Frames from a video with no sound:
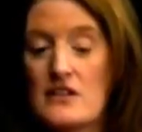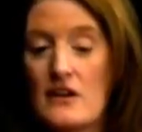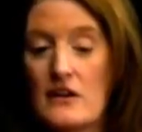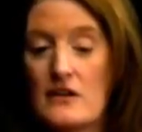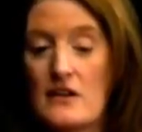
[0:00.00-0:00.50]
in
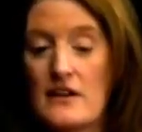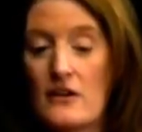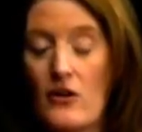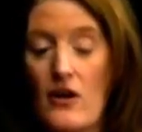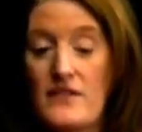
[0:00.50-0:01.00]
our in
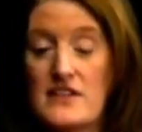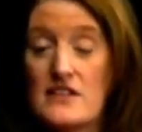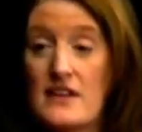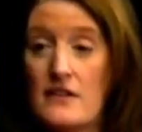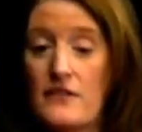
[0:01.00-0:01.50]
our office
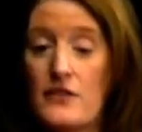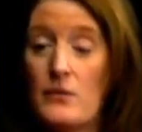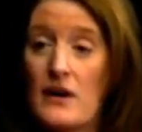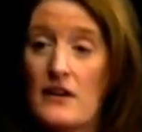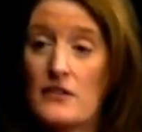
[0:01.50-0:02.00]
is that if you
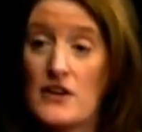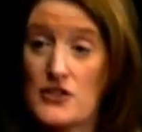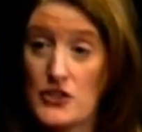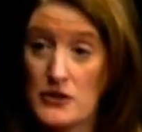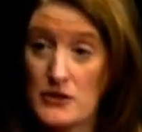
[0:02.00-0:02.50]
want an
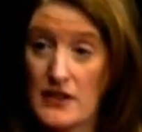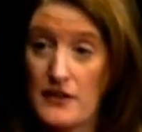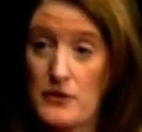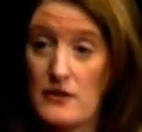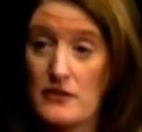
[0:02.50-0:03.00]
attorney
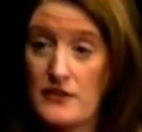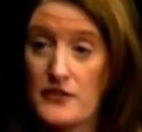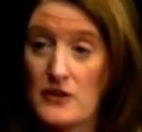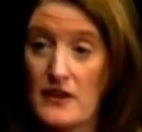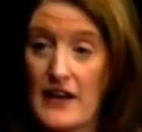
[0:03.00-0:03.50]
through the
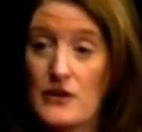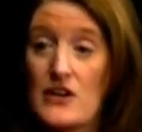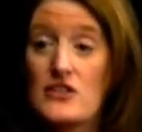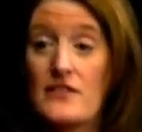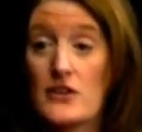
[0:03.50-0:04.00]
referral line, you
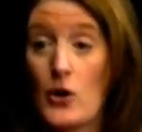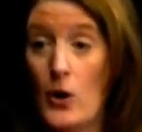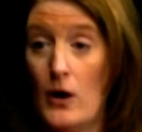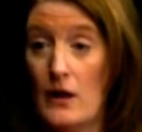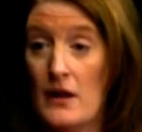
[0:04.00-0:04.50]
actually have to
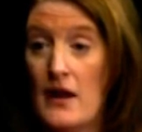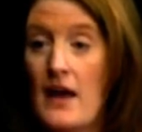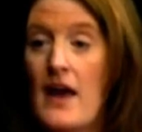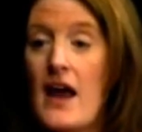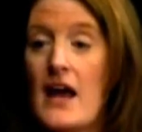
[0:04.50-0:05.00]
call.
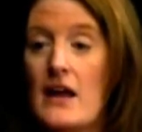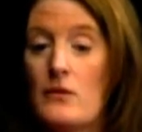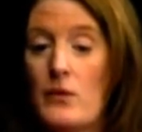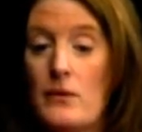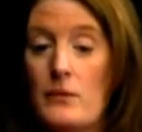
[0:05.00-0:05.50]

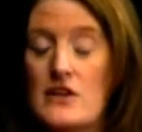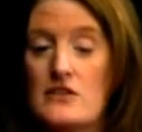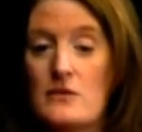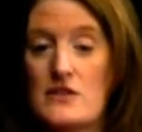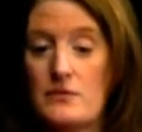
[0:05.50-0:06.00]
And we, what we
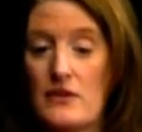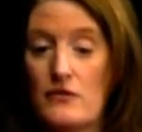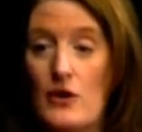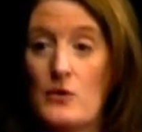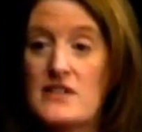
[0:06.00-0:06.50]
do is we
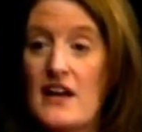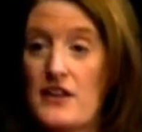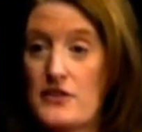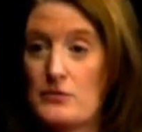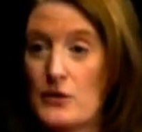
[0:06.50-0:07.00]

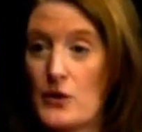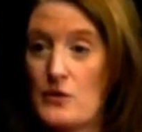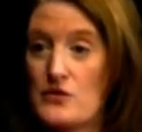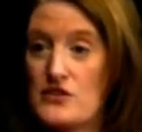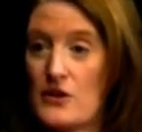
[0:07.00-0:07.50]
rotate
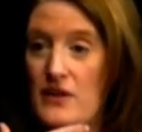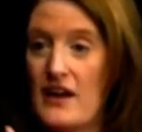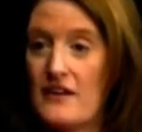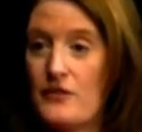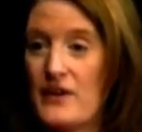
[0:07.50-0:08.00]
through so
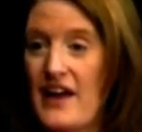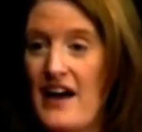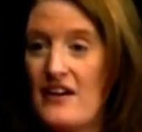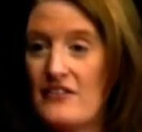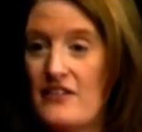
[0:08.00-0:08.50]
that if we
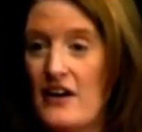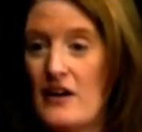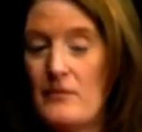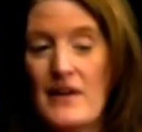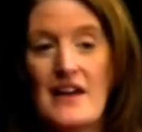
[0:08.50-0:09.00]
have
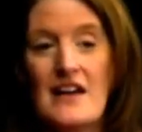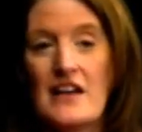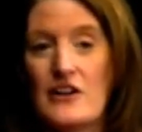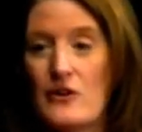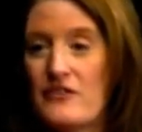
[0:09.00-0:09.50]
um,
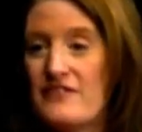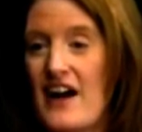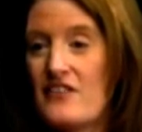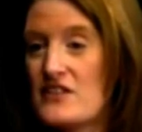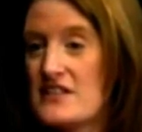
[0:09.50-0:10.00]
you know
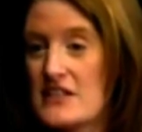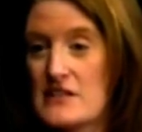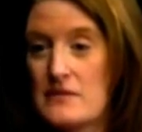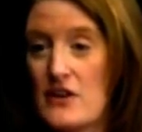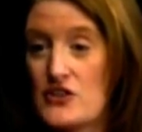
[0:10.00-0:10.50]
five or
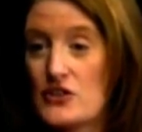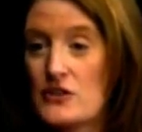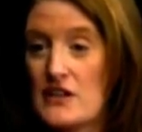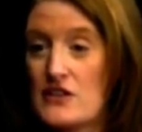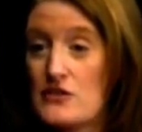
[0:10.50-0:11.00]
six
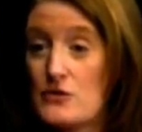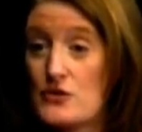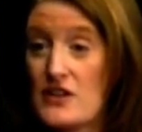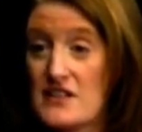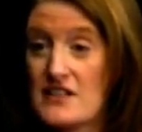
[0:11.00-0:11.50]
attorneys who do
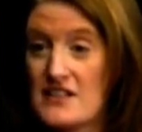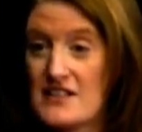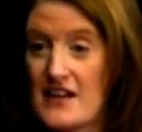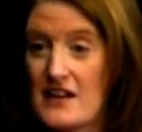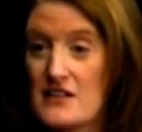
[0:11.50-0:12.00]
trust and
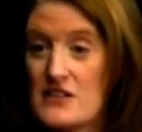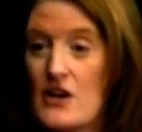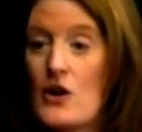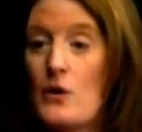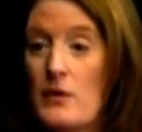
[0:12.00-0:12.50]
estates,
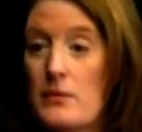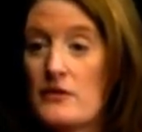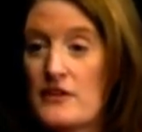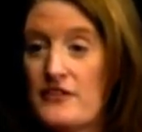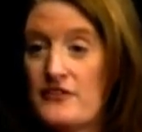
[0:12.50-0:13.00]
we would
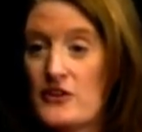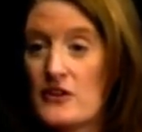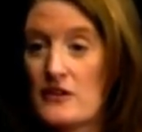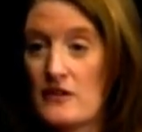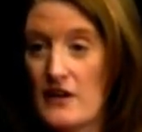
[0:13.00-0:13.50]

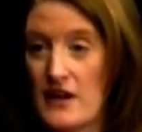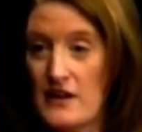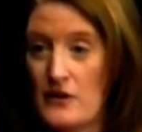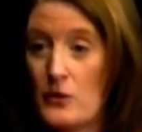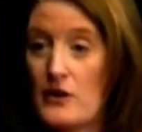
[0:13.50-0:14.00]
refer in
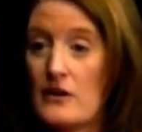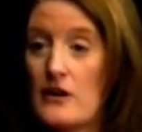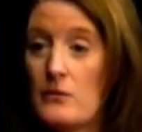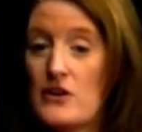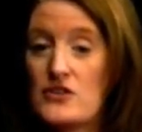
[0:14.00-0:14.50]
an order,
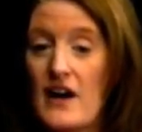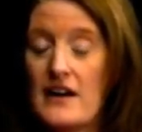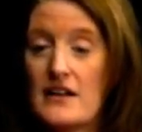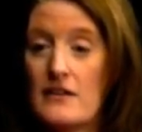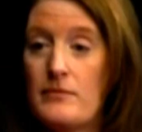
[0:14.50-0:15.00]
and we try
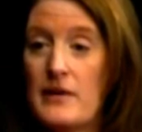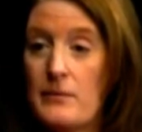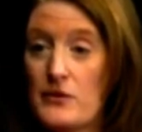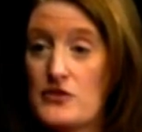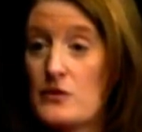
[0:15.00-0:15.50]
to give
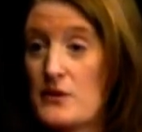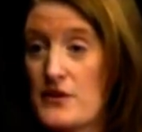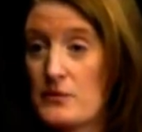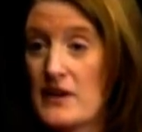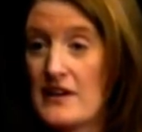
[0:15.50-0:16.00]
people two or
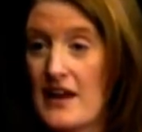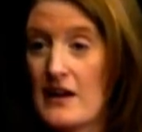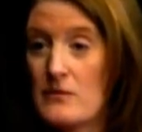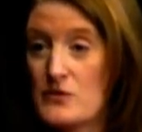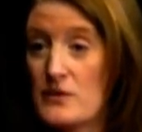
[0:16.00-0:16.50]
three
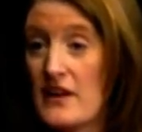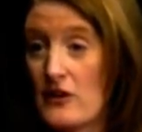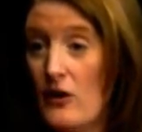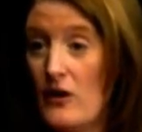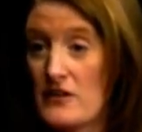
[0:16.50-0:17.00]
names when they
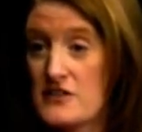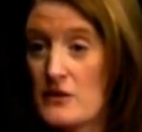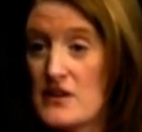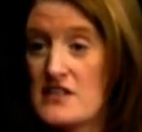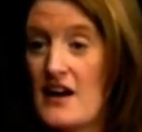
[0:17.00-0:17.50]
call.
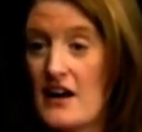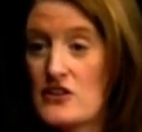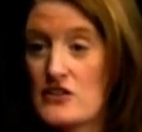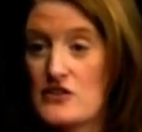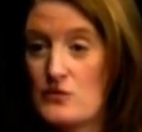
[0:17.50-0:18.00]
So it's not
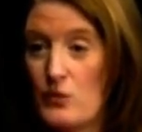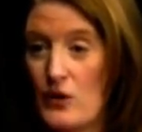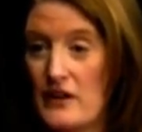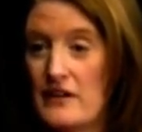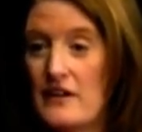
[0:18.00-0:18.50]
just
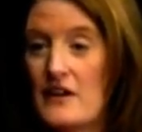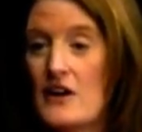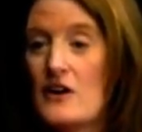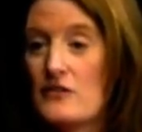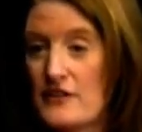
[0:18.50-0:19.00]
one
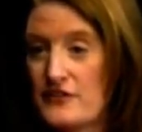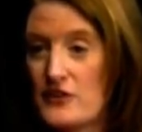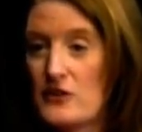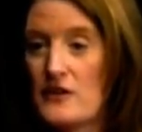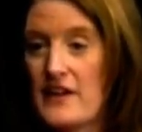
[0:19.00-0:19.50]

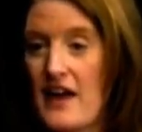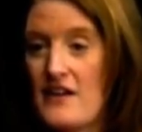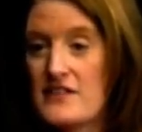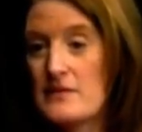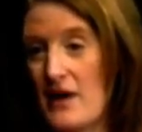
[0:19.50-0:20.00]
referral. They
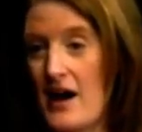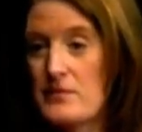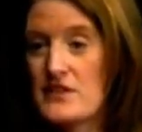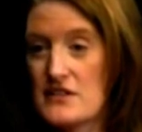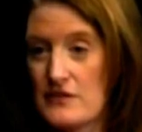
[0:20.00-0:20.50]
have some
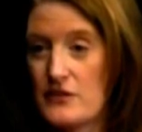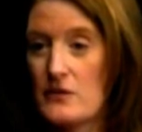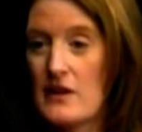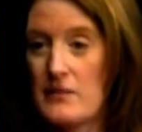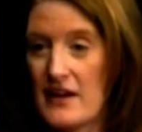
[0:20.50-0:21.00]
options of
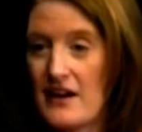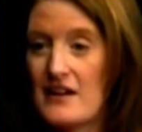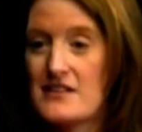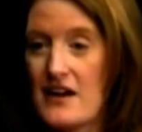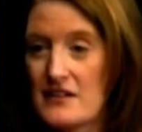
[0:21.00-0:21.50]
who they may
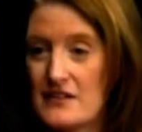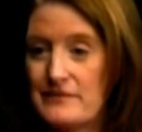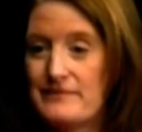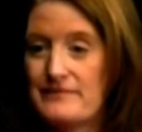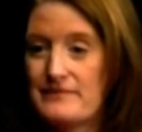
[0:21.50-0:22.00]
contact.
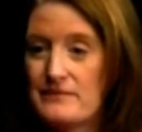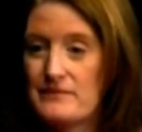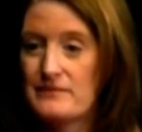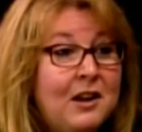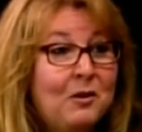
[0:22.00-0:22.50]
So,
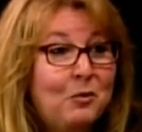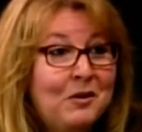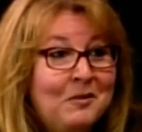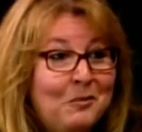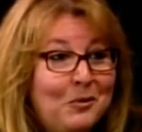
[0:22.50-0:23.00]
Marquita,
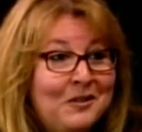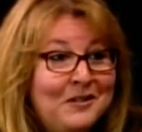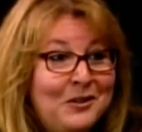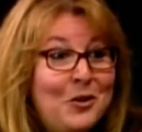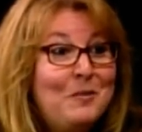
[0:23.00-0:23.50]
would,
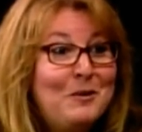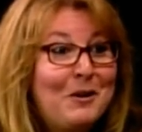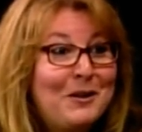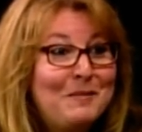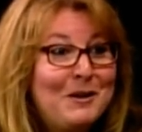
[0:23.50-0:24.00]
would you be
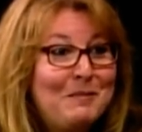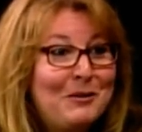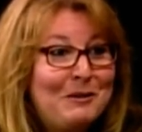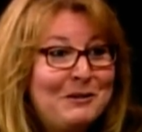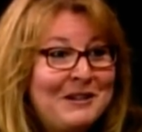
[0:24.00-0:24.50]
one of the
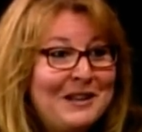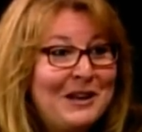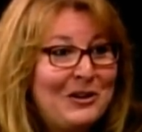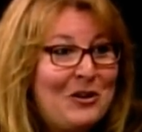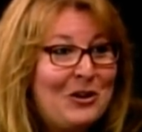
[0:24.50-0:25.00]
people that would take
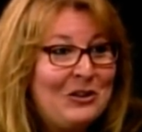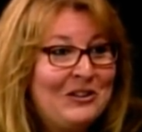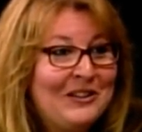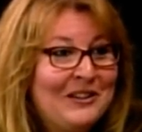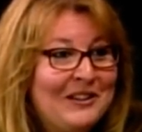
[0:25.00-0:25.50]
that call?
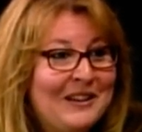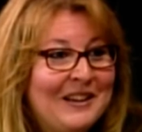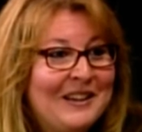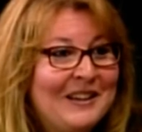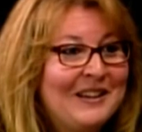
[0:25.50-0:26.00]

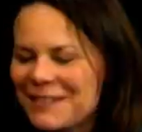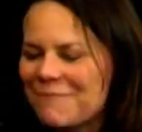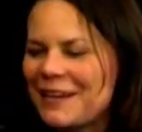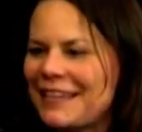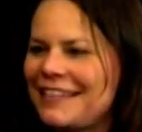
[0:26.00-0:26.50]
I'm not,
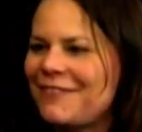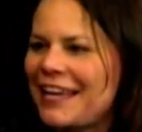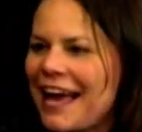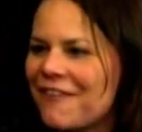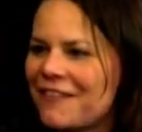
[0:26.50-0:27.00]
but
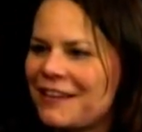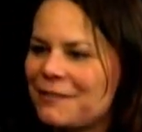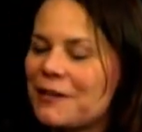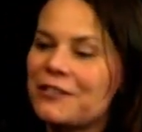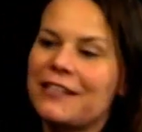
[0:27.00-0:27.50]
we have a
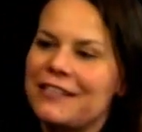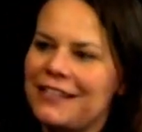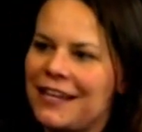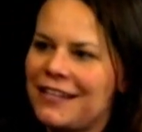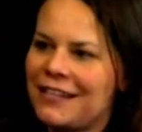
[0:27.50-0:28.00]

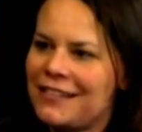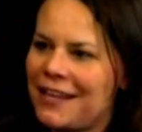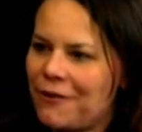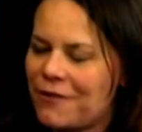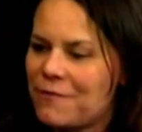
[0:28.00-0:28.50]
specialist that is
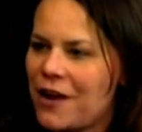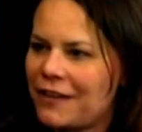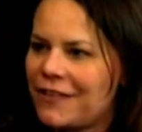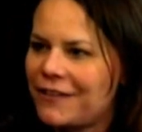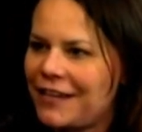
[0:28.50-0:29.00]
there from
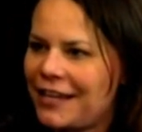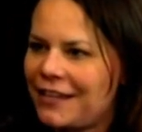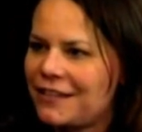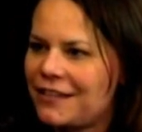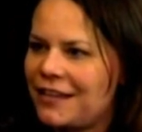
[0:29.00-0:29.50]

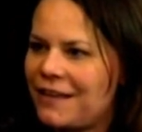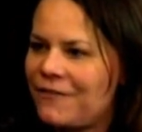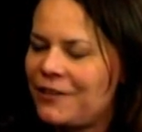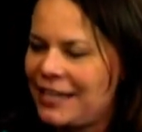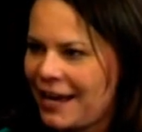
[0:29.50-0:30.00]
9.30
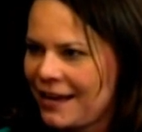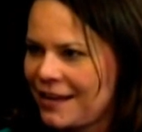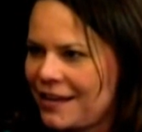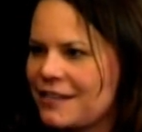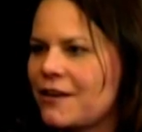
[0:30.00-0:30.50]
every day
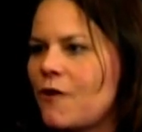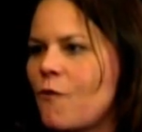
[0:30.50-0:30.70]
until